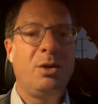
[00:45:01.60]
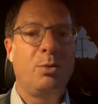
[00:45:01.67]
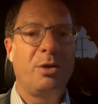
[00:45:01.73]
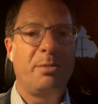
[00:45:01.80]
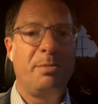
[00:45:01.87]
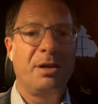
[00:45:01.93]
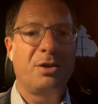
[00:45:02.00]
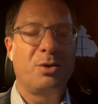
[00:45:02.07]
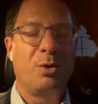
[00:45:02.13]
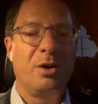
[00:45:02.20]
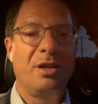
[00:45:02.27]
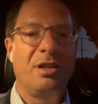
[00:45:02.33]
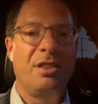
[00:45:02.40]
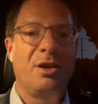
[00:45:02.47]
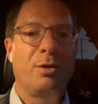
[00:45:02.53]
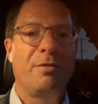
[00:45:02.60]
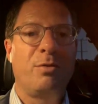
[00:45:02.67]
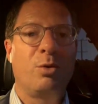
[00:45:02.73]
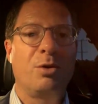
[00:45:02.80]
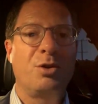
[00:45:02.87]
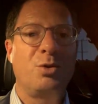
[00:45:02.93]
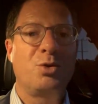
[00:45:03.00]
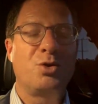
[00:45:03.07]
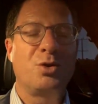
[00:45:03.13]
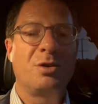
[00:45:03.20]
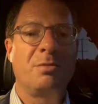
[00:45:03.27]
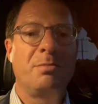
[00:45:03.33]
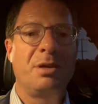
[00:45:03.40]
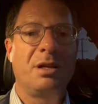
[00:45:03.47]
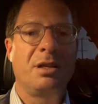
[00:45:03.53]
money with Bitcoin, and therefore you
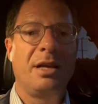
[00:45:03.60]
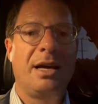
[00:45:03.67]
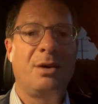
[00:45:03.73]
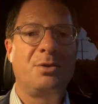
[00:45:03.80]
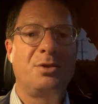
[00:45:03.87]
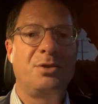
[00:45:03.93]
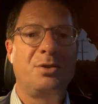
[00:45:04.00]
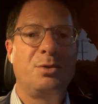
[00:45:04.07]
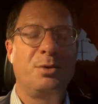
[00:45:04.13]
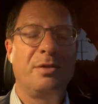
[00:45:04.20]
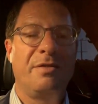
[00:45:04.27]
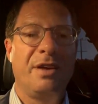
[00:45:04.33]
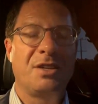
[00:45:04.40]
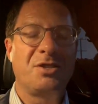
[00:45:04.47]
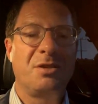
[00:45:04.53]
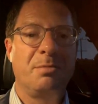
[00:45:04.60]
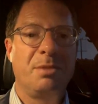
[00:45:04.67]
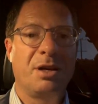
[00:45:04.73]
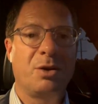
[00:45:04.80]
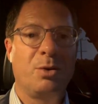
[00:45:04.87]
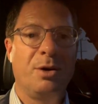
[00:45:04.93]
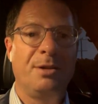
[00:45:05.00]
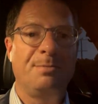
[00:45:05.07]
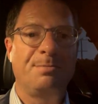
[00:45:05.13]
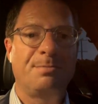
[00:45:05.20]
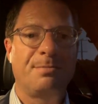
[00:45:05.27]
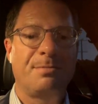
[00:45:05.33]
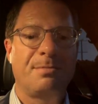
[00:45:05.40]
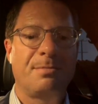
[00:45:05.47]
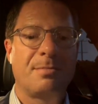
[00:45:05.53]
shouldn't be allowed to invest in
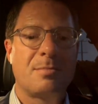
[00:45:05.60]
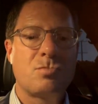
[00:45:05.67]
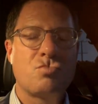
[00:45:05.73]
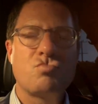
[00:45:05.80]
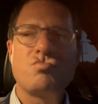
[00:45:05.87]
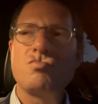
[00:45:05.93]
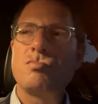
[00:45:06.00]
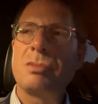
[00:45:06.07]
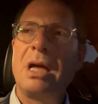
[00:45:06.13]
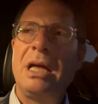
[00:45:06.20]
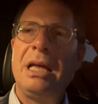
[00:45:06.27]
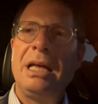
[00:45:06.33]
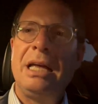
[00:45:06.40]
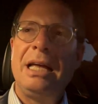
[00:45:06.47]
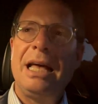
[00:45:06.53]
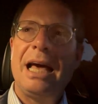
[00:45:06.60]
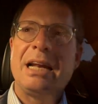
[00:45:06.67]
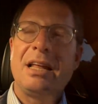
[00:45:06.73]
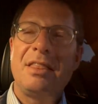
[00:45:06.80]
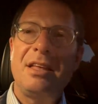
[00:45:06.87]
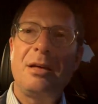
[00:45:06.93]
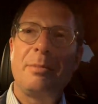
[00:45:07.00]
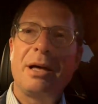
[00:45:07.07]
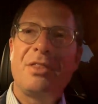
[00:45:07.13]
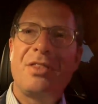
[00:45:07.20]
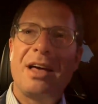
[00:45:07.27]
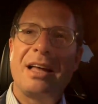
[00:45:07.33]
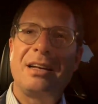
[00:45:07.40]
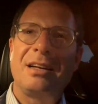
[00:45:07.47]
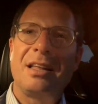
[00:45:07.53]
Bitcoin. And I think
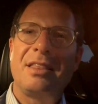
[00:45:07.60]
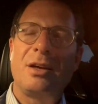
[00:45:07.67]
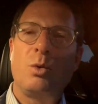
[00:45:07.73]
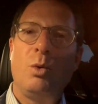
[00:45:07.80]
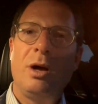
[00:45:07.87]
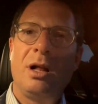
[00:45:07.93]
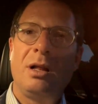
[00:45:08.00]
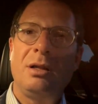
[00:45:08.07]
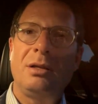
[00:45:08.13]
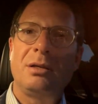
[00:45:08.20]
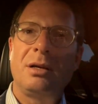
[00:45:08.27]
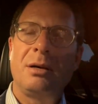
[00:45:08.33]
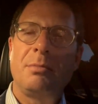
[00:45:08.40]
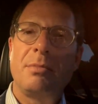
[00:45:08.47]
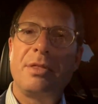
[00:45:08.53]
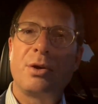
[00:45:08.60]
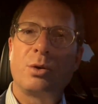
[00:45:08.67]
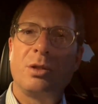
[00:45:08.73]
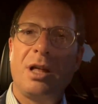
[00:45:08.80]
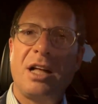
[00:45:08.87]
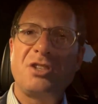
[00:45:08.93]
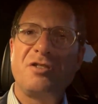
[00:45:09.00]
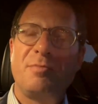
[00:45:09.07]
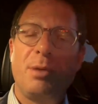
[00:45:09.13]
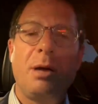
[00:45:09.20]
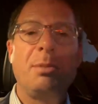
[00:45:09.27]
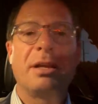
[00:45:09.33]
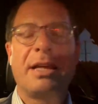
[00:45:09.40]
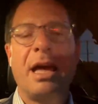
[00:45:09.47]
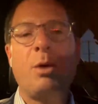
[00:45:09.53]
about that, and I think, well, there are lots of
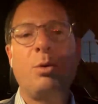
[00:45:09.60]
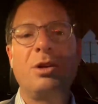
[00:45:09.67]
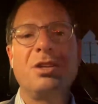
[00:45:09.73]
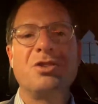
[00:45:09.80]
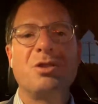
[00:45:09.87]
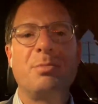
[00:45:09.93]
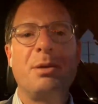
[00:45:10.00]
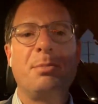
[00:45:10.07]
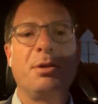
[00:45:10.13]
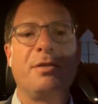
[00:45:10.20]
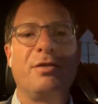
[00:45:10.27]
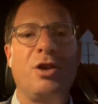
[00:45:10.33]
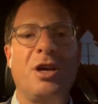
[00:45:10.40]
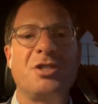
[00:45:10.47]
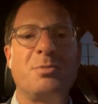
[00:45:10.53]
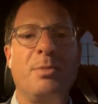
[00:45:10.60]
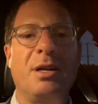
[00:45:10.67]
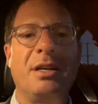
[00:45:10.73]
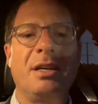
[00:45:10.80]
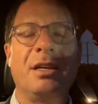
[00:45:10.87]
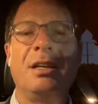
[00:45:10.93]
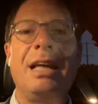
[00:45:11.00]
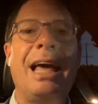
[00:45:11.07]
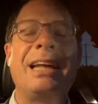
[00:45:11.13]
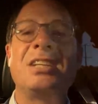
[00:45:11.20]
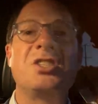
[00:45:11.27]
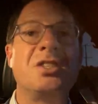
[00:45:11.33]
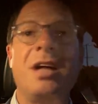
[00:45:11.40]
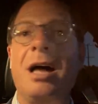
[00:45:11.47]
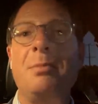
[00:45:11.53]
public equities that people have lost money in,
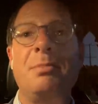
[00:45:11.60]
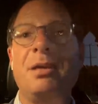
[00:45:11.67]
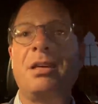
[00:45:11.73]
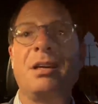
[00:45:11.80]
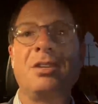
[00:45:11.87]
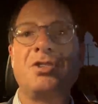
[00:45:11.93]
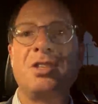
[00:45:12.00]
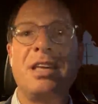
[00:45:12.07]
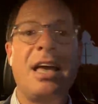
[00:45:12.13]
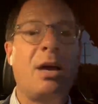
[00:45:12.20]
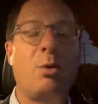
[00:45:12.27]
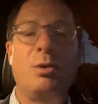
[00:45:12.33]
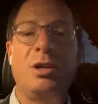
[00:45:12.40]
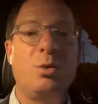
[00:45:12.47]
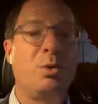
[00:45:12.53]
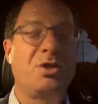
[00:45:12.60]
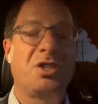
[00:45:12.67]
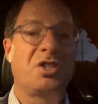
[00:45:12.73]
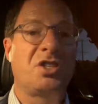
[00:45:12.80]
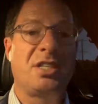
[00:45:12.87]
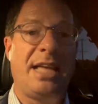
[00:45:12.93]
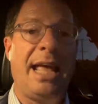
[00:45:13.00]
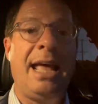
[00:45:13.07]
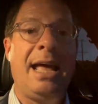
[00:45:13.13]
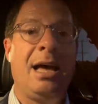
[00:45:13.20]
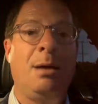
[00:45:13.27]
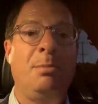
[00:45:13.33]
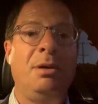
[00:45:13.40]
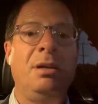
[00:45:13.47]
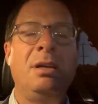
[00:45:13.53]
and it's not because the equity was a
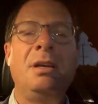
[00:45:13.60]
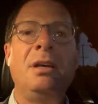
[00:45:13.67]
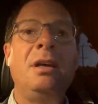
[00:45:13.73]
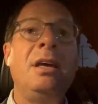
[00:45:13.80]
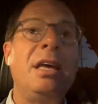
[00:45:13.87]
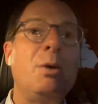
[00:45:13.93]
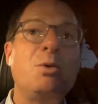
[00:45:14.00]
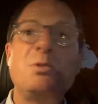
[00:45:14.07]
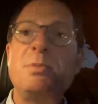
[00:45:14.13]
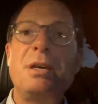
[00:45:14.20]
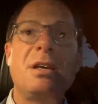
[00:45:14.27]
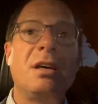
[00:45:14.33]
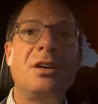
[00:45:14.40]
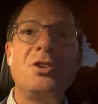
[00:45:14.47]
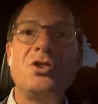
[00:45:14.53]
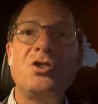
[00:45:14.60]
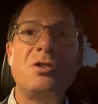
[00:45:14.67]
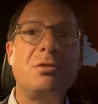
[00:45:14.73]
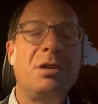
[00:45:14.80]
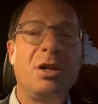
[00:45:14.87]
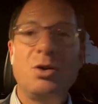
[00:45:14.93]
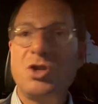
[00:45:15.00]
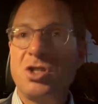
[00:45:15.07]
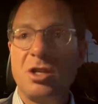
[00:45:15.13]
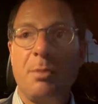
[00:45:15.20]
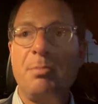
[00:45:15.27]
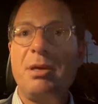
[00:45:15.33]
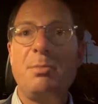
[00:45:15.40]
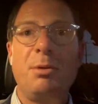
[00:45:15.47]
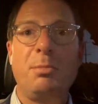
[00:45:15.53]
scam. It was because,
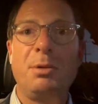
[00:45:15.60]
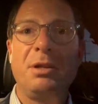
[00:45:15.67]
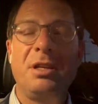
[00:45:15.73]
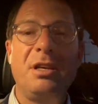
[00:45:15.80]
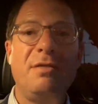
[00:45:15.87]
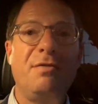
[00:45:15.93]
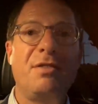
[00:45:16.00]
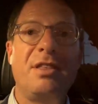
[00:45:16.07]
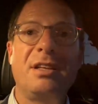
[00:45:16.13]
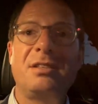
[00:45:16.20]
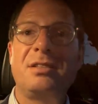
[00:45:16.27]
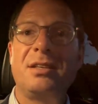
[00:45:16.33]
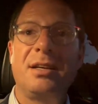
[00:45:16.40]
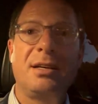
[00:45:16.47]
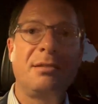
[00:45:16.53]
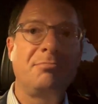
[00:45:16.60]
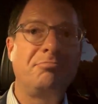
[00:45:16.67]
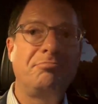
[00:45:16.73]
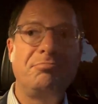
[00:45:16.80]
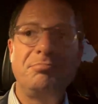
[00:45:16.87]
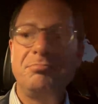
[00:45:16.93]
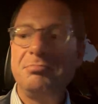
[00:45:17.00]
some people believed that,